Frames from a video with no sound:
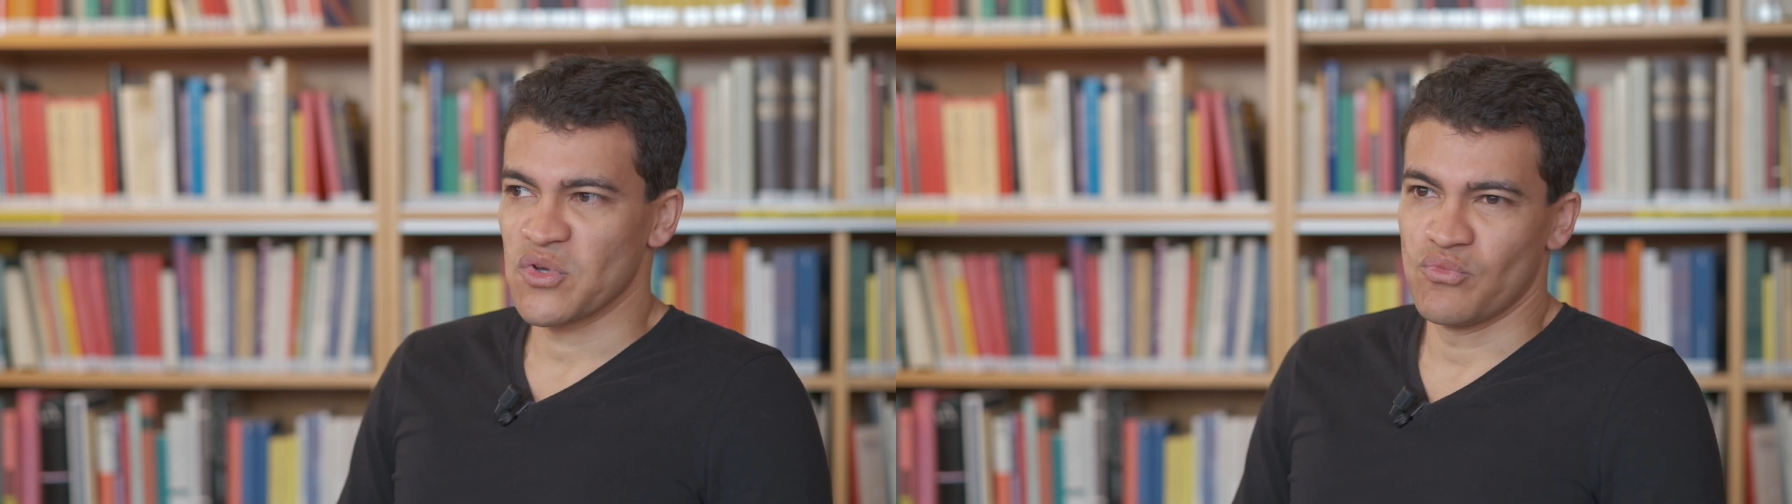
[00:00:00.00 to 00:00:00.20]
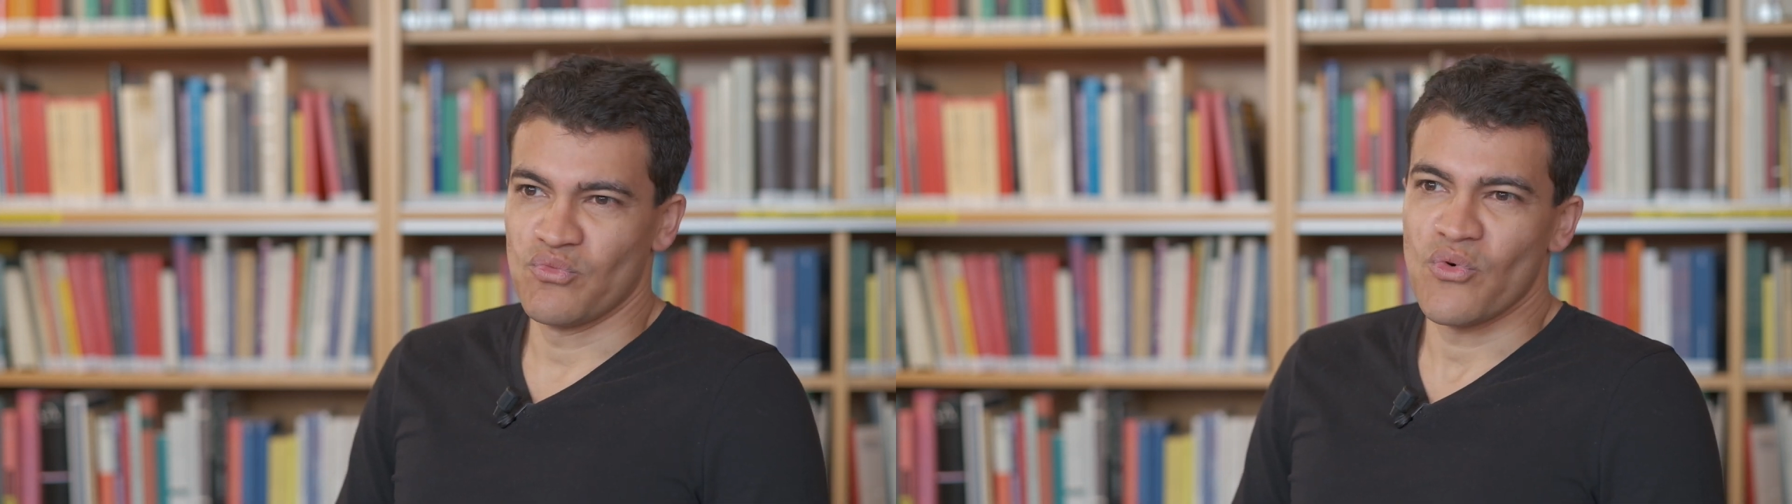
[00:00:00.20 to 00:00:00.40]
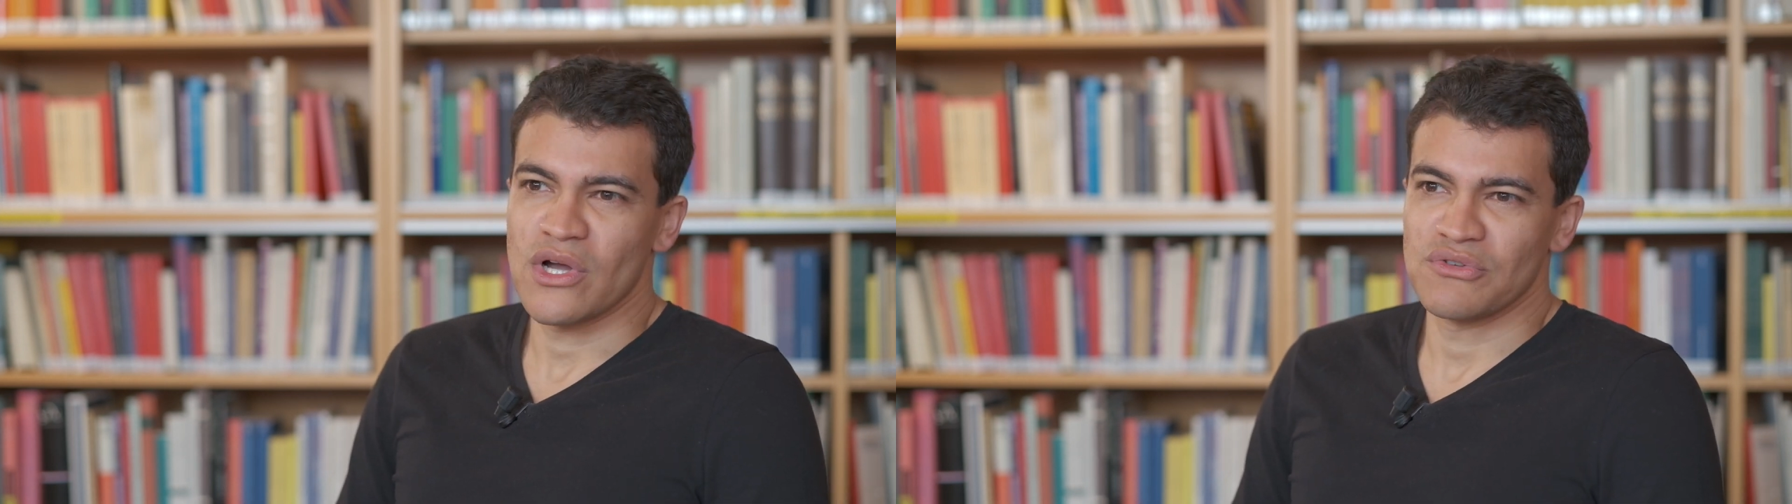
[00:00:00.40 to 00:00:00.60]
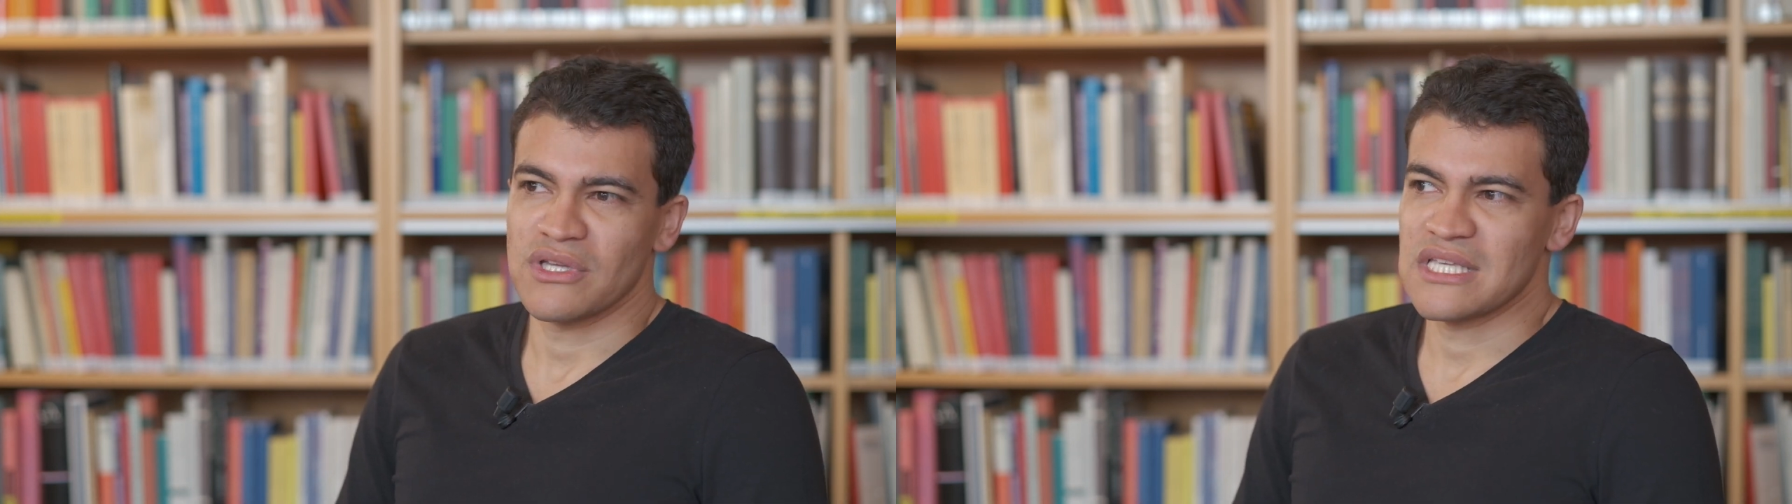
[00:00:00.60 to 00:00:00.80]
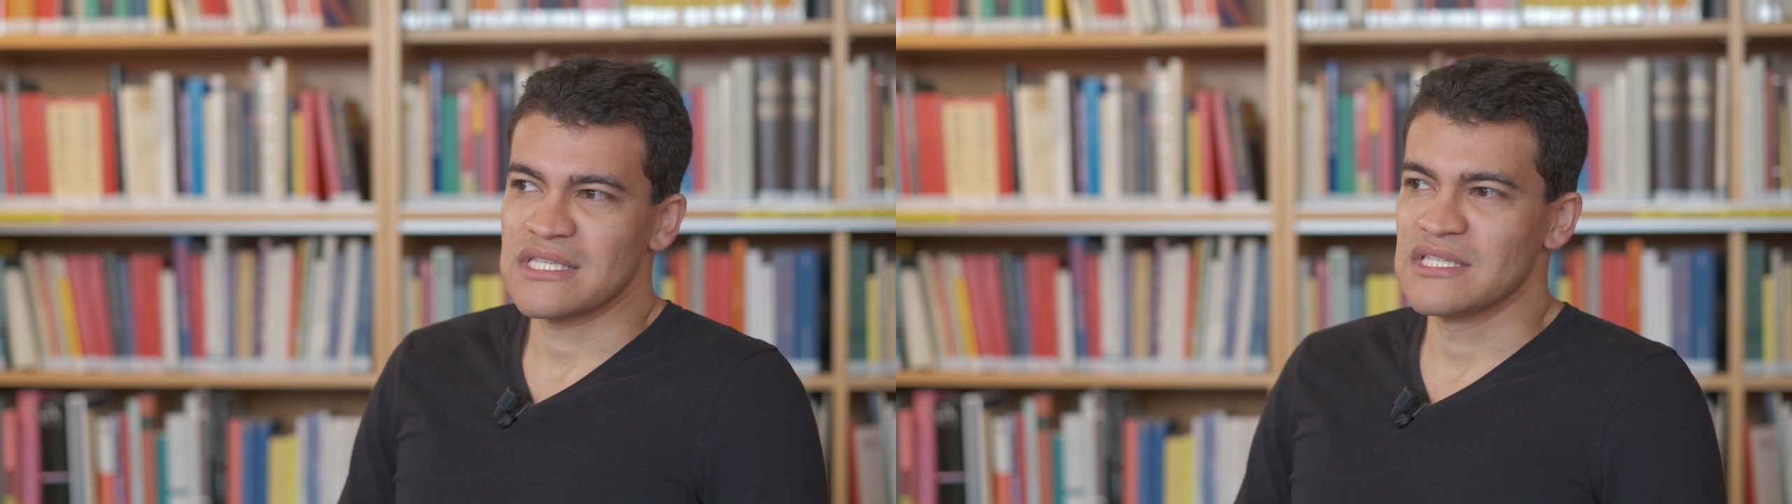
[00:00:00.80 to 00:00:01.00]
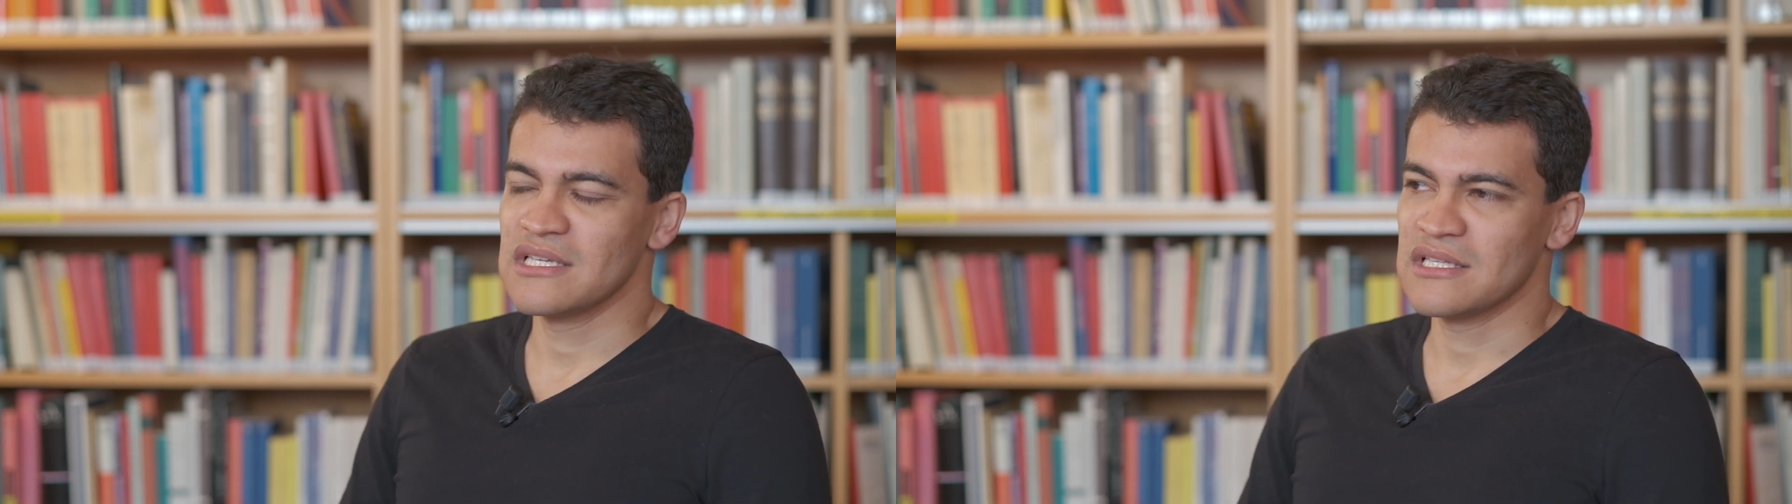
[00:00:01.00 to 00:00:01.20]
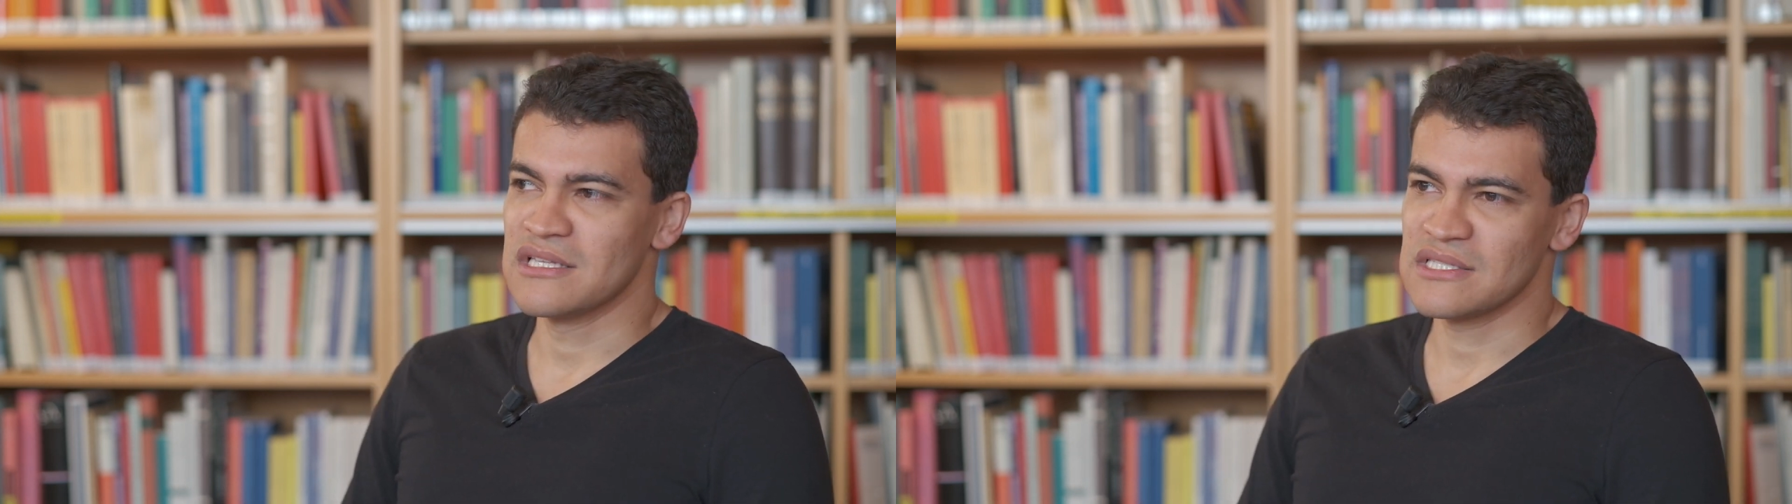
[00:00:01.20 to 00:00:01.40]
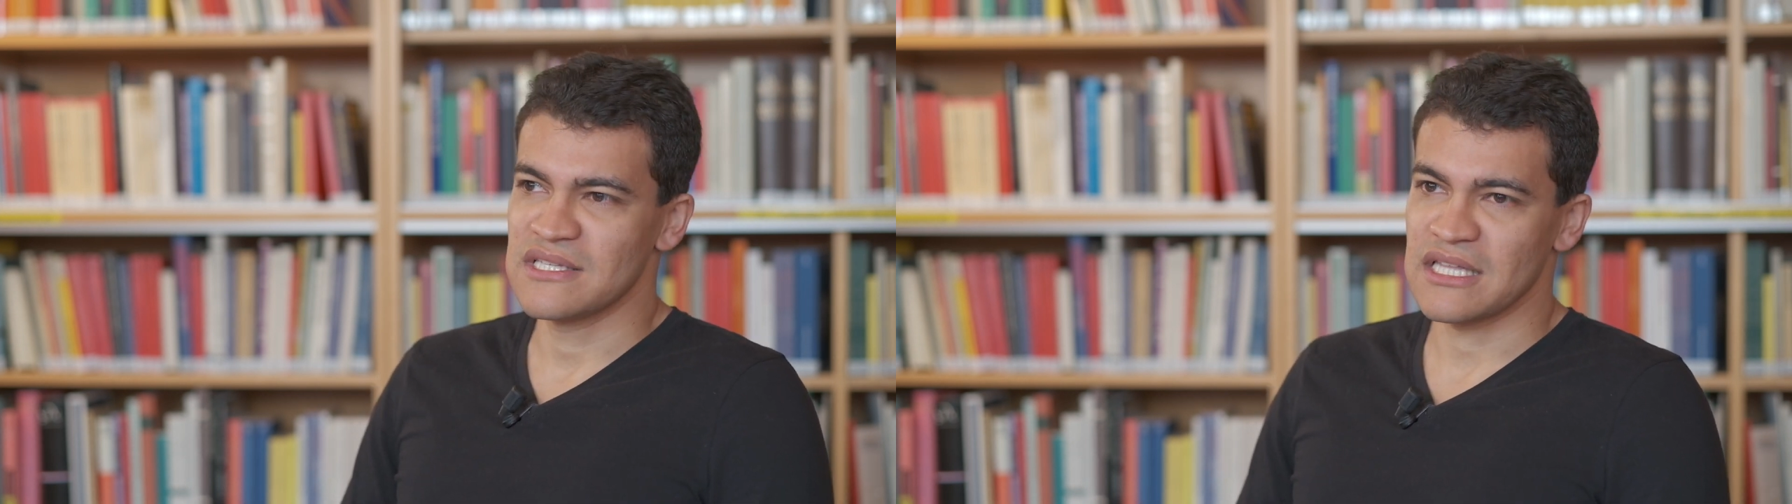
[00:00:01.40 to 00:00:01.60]
what we can see
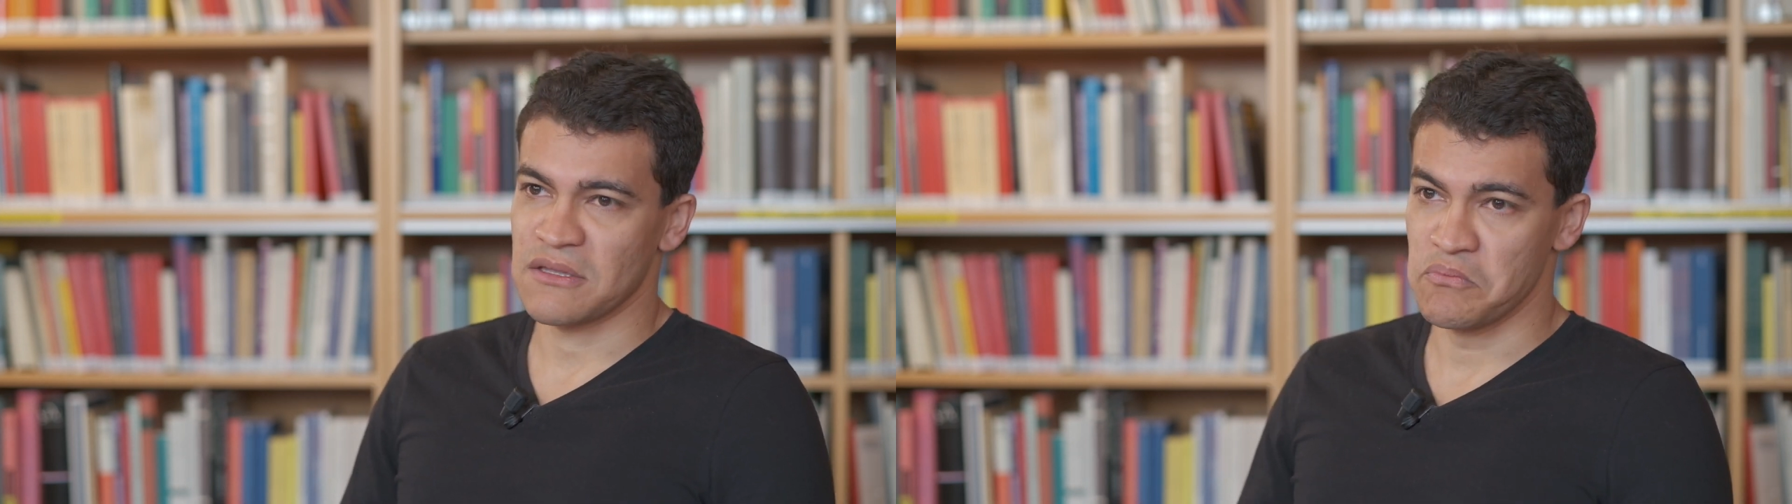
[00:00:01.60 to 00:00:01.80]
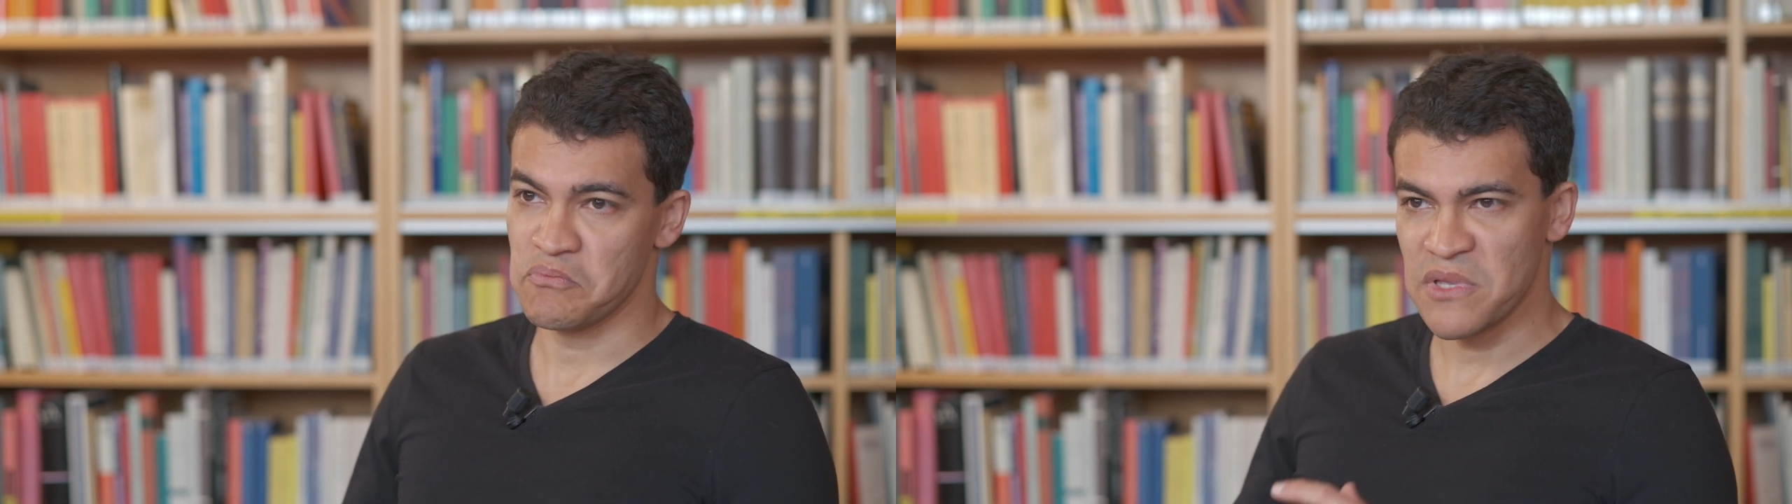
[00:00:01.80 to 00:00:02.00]
is that